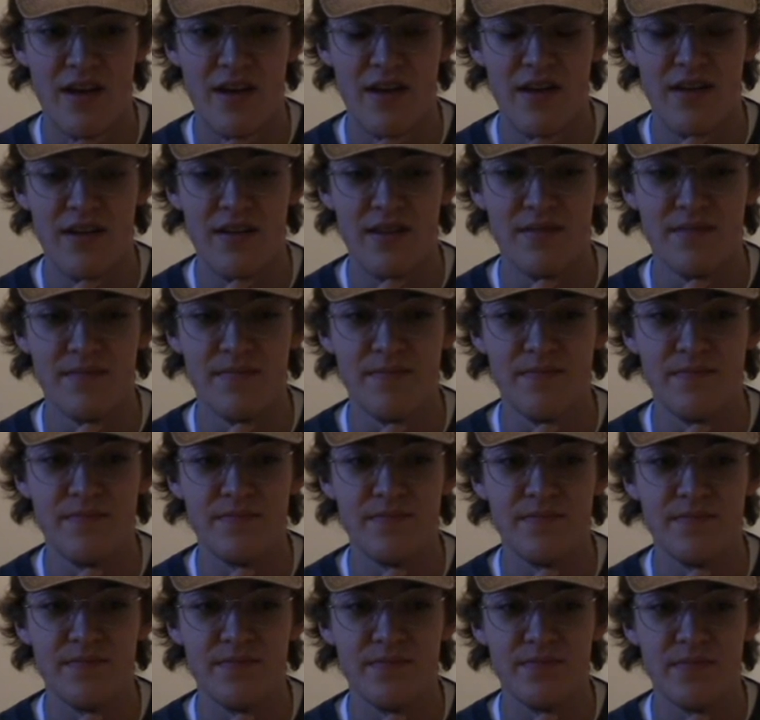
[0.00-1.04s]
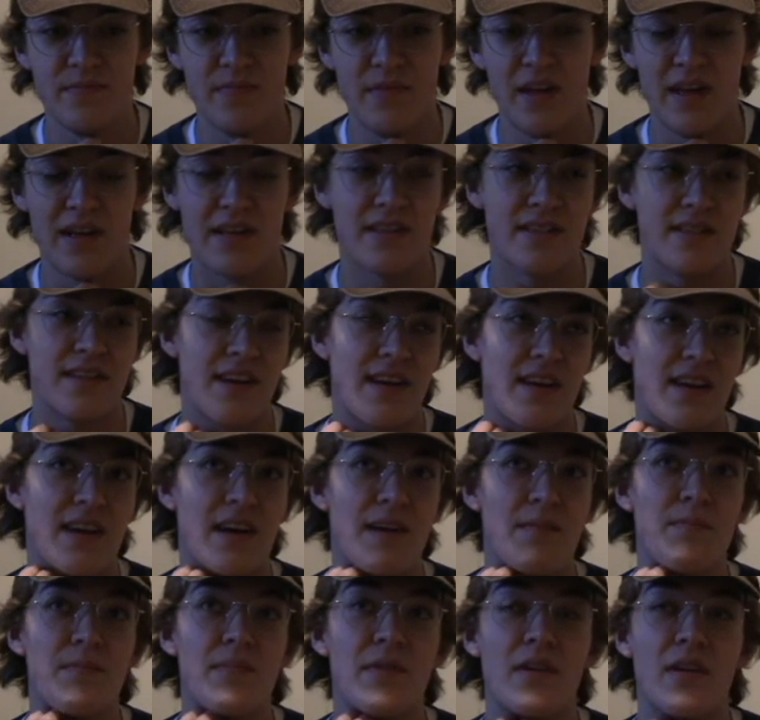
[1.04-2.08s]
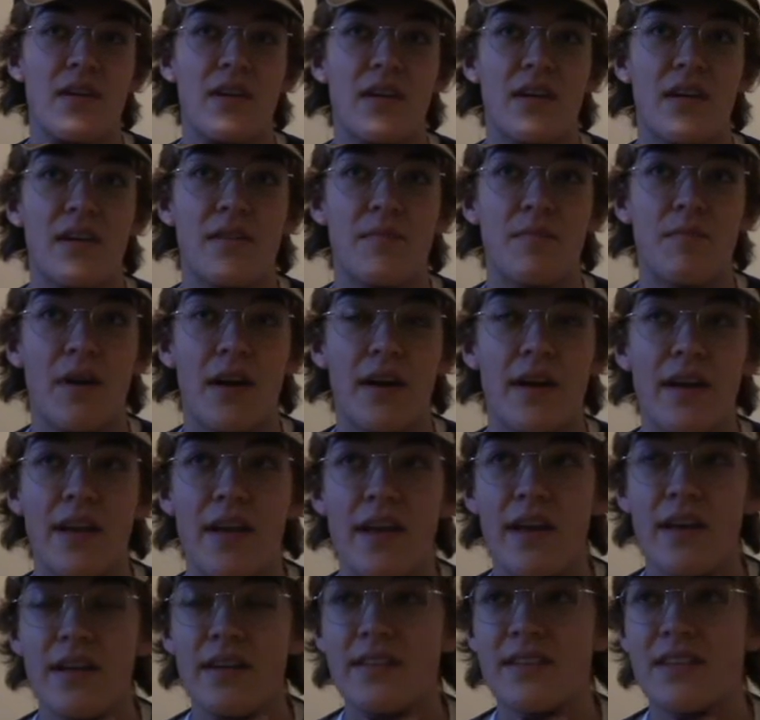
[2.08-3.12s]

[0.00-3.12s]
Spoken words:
I set it up on Monday.